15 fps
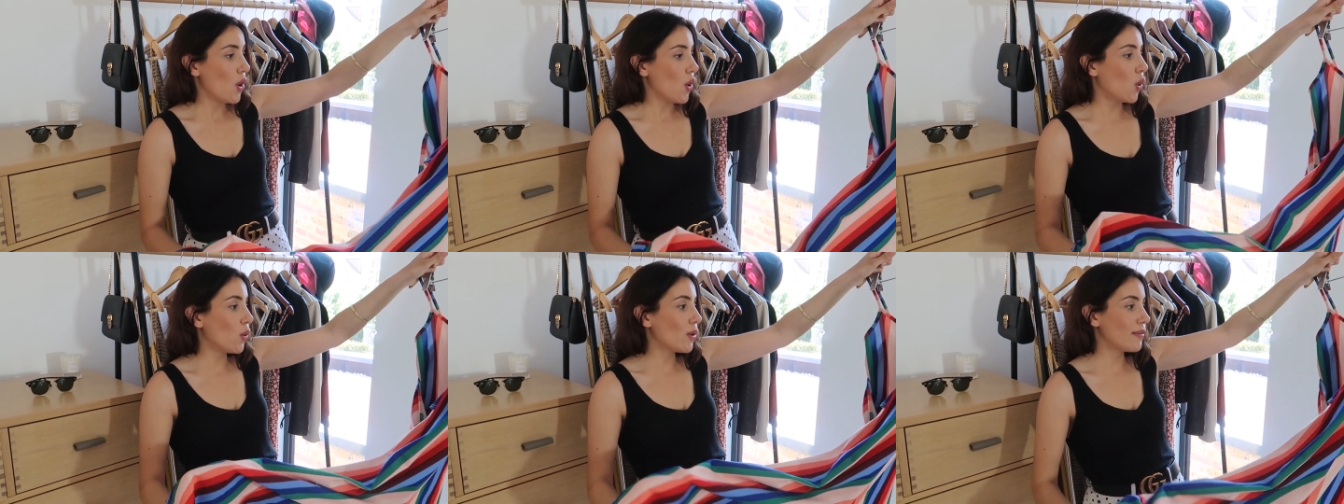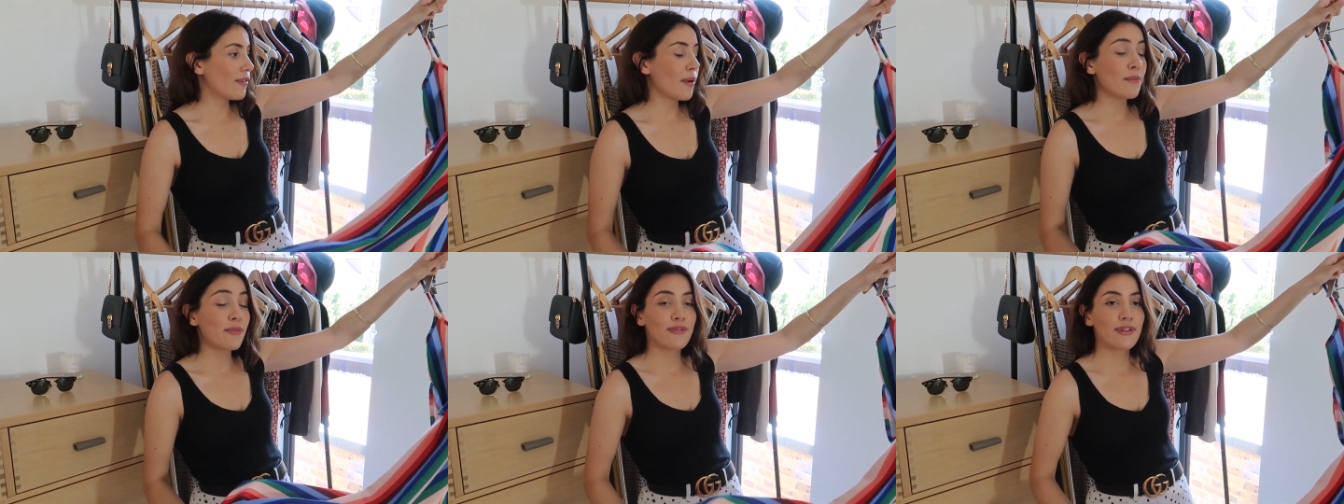Or if
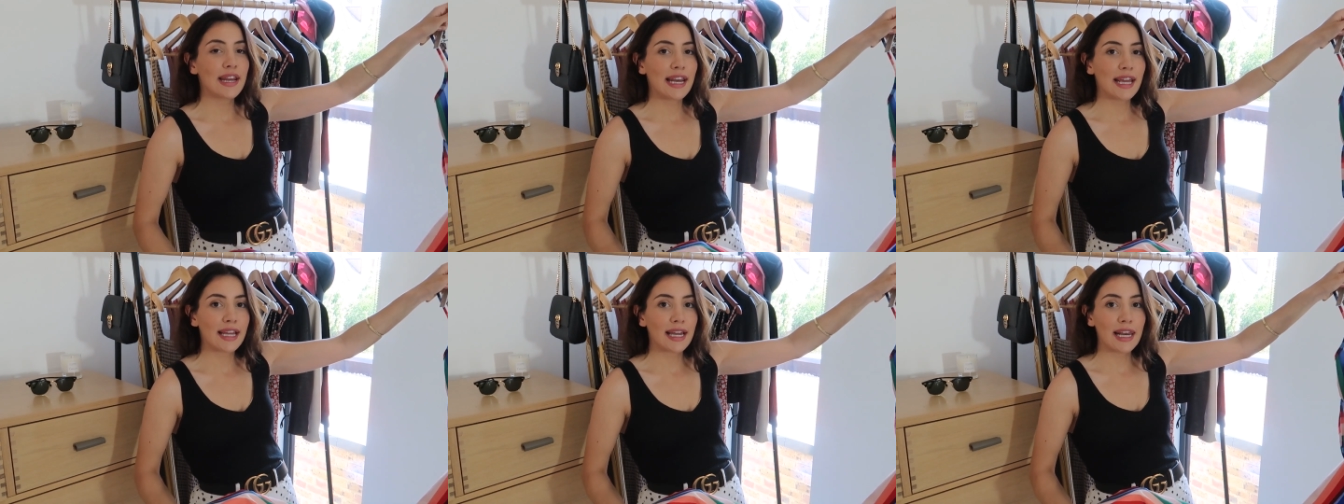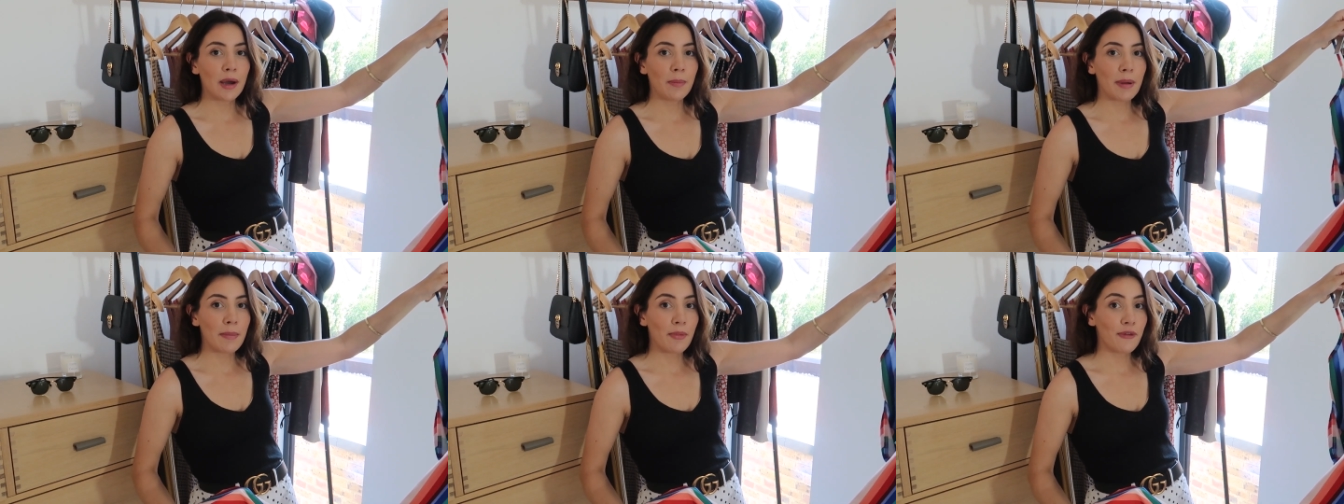I'm feeling a
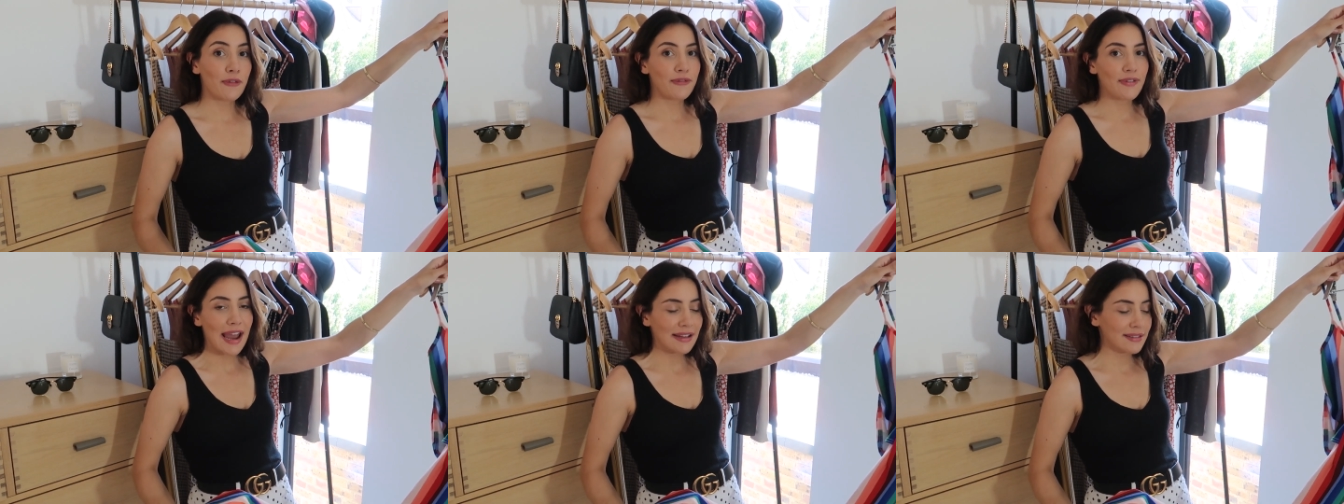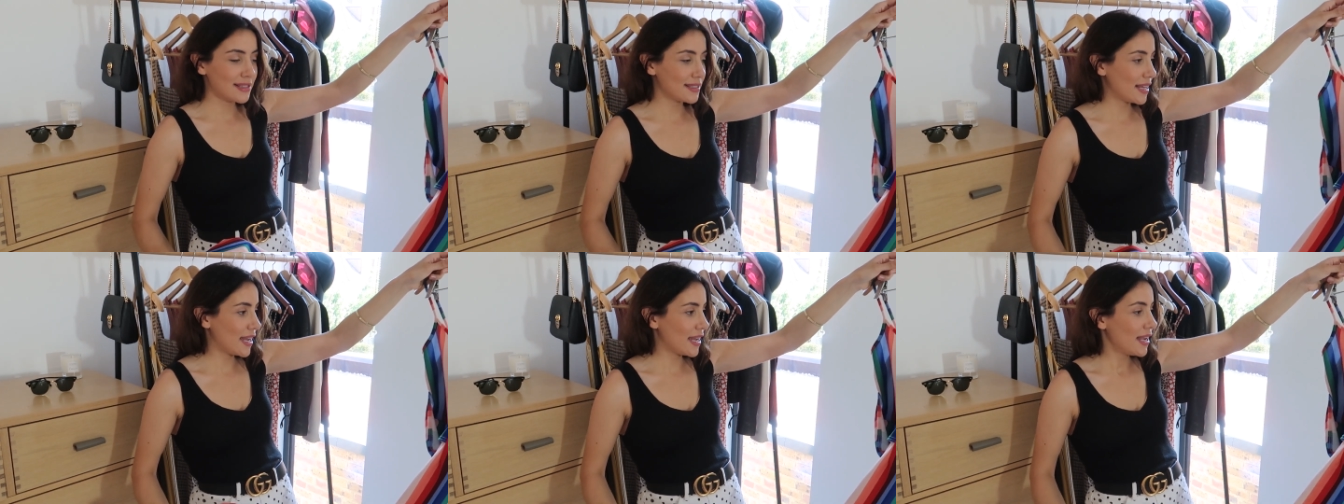little bit more
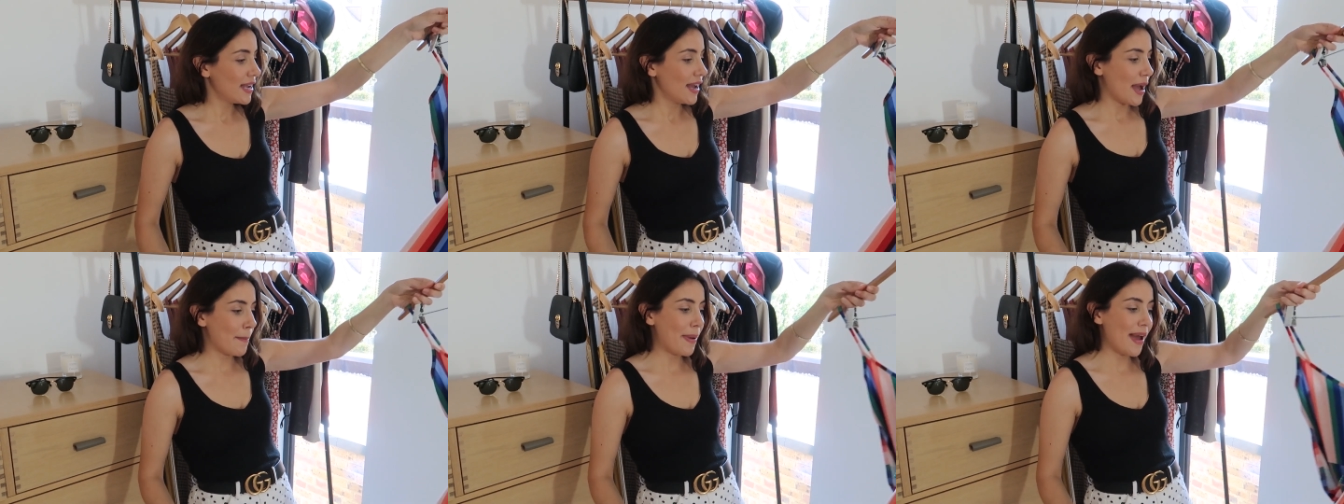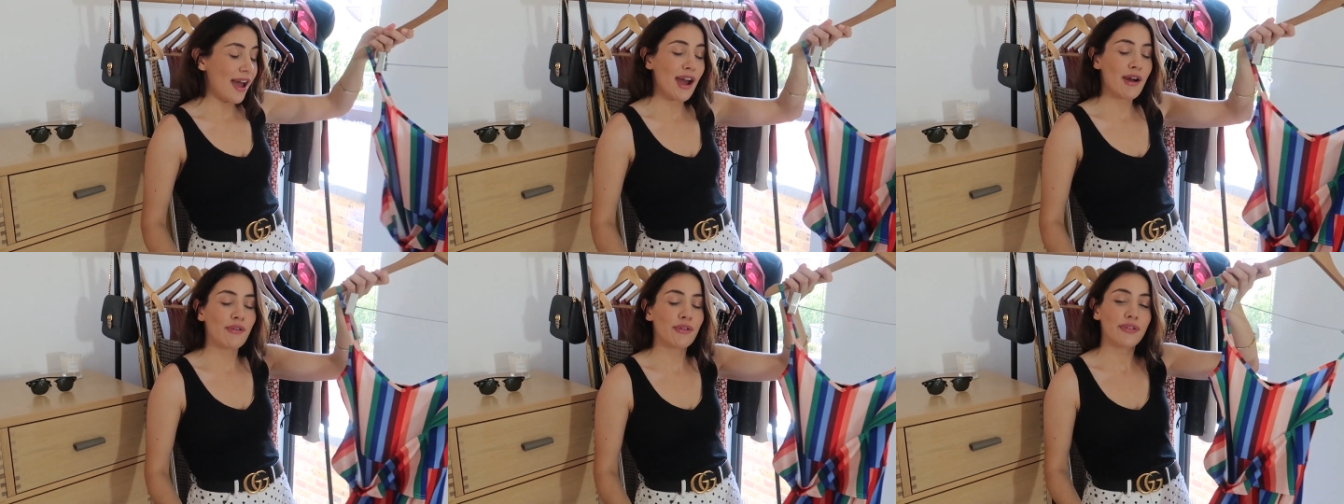fancy, a
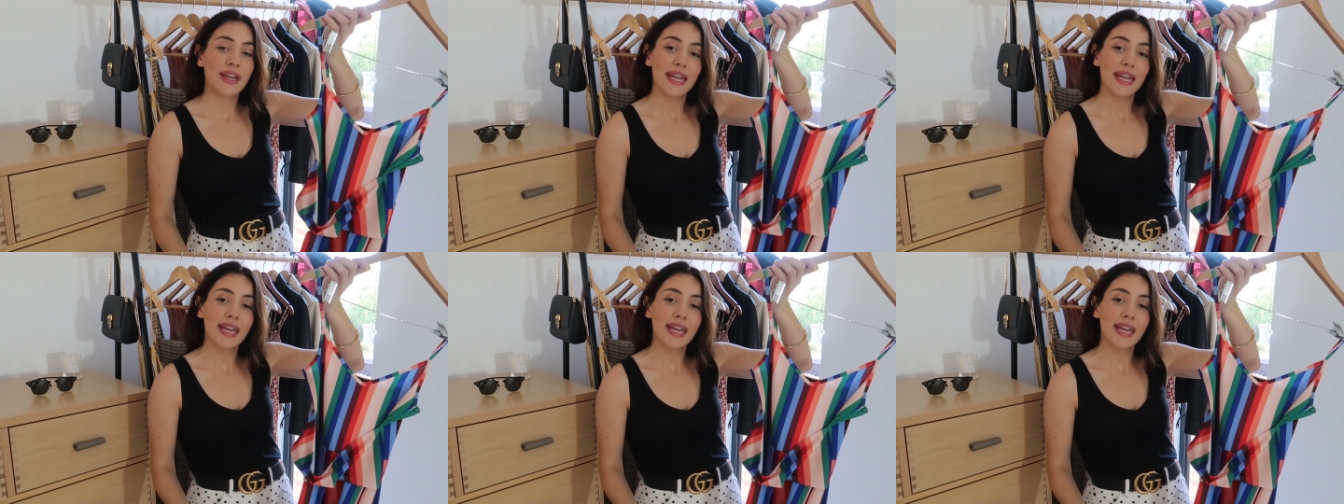pair of